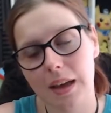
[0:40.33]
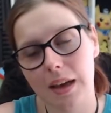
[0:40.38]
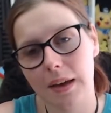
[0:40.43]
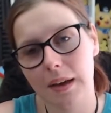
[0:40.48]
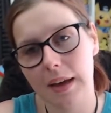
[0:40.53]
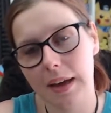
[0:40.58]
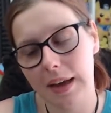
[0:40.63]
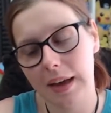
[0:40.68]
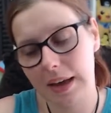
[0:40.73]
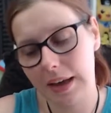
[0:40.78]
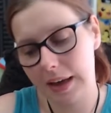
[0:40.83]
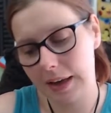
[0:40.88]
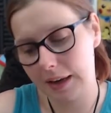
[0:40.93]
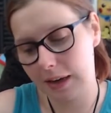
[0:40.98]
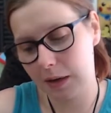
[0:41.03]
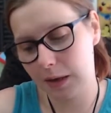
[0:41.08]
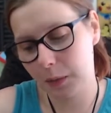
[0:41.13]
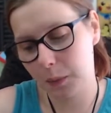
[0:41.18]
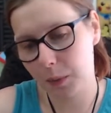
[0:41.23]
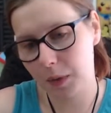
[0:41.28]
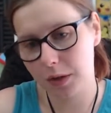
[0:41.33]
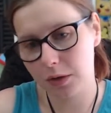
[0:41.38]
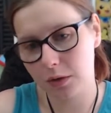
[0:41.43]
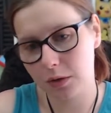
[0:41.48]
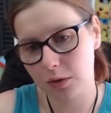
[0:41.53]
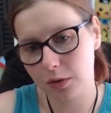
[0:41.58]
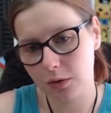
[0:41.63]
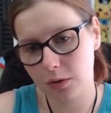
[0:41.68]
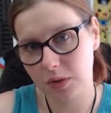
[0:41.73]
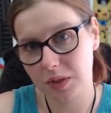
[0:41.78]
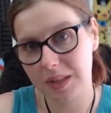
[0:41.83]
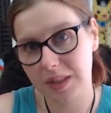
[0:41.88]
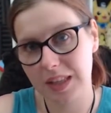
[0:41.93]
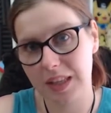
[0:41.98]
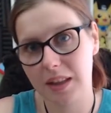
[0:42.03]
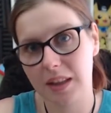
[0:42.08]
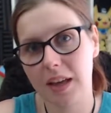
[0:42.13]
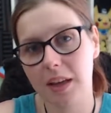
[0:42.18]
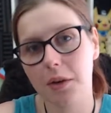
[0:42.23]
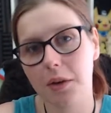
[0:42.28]
uh, and he went to
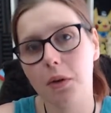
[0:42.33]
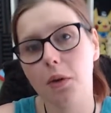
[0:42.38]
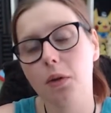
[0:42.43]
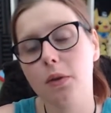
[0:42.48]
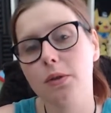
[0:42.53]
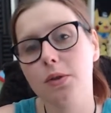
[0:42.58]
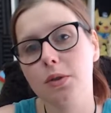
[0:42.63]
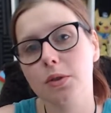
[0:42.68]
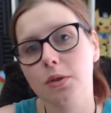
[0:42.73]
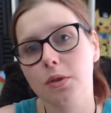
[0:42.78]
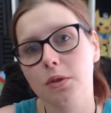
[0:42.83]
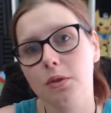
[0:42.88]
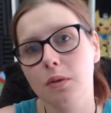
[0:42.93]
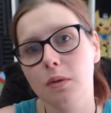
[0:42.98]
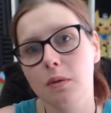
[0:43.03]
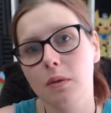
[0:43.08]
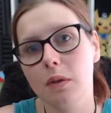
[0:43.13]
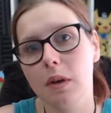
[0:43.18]
send that also,